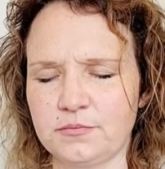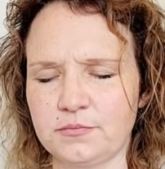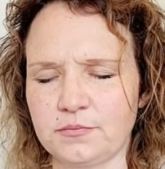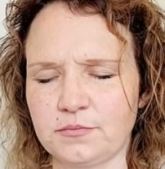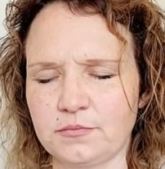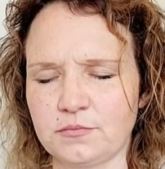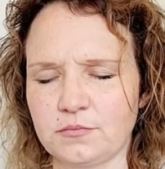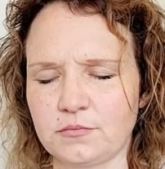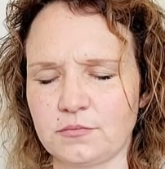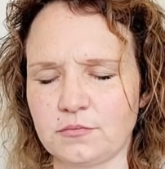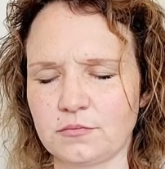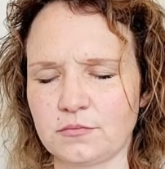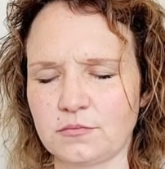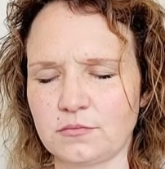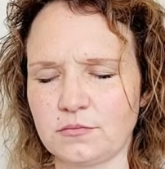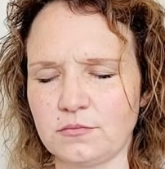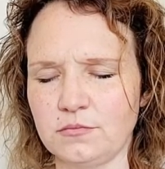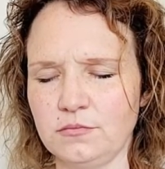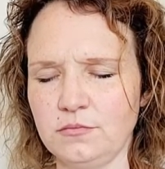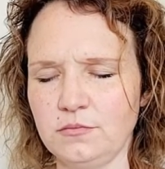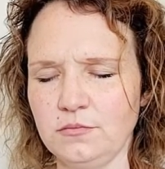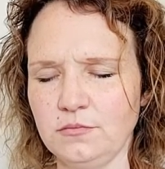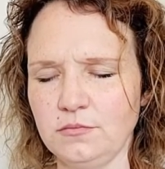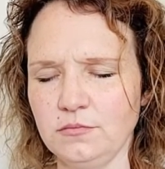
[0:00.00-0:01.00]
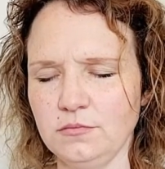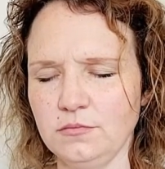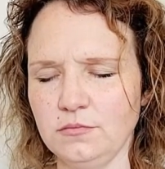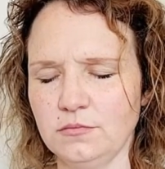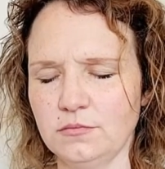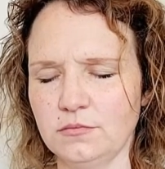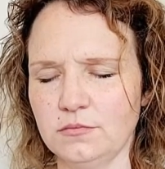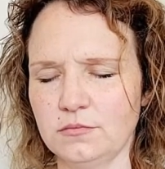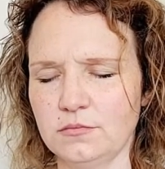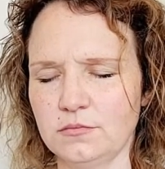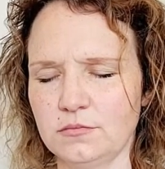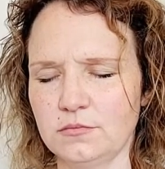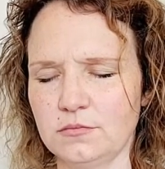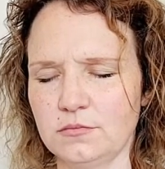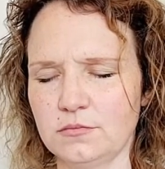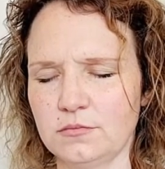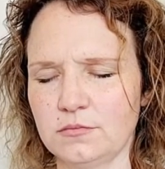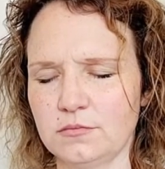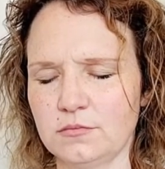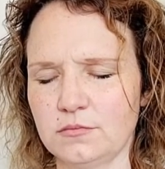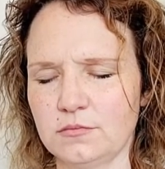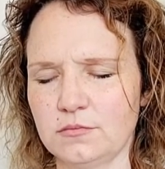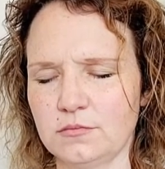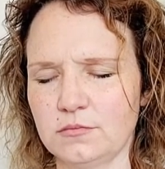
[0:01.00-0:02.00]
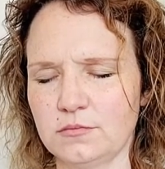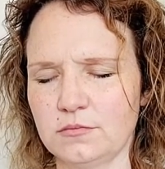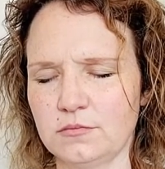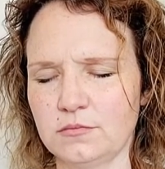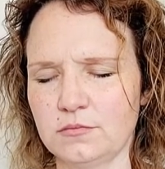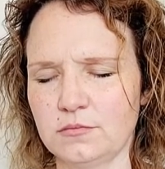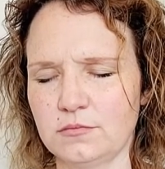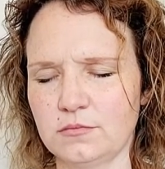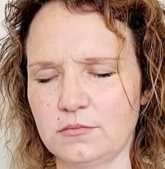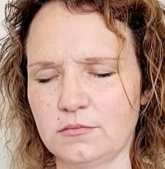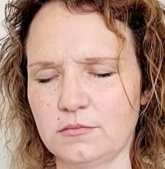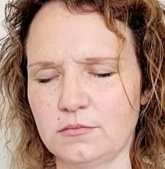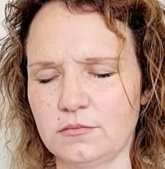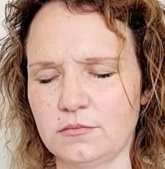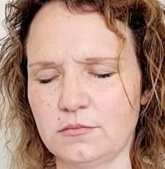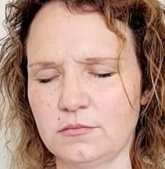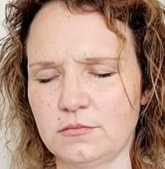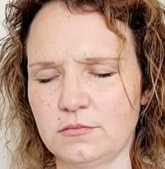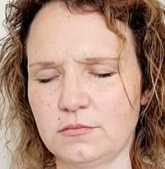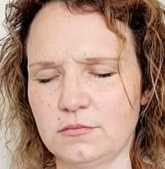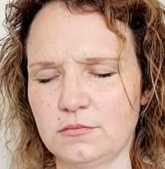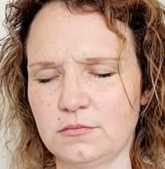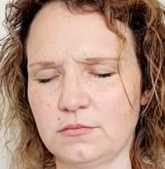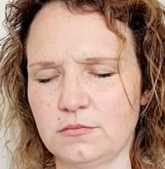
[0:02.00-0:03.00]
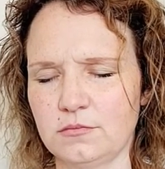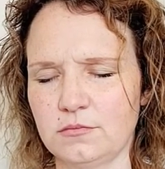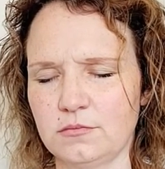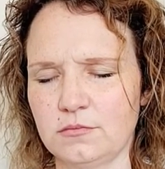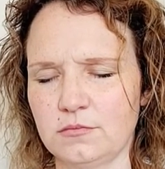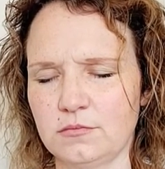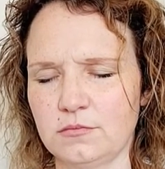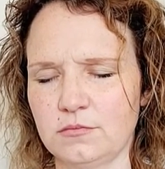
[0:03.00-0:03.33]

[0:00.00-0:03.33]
Nothing is said.